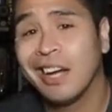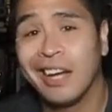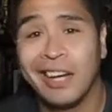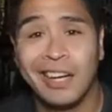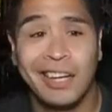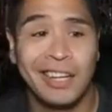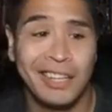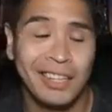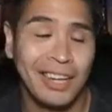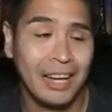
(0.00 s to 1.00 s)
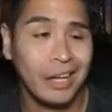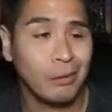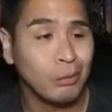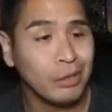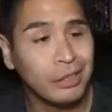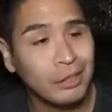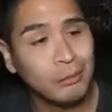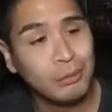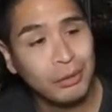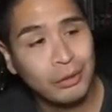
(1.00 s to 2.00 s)
and I got a really
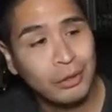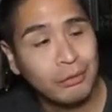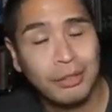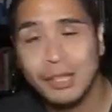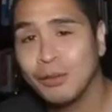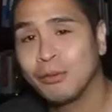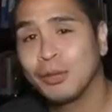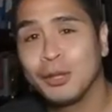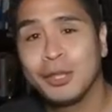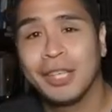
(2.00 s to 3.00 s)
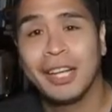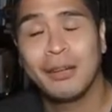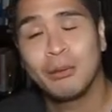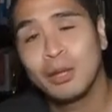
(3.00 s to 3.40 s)
good video for you today.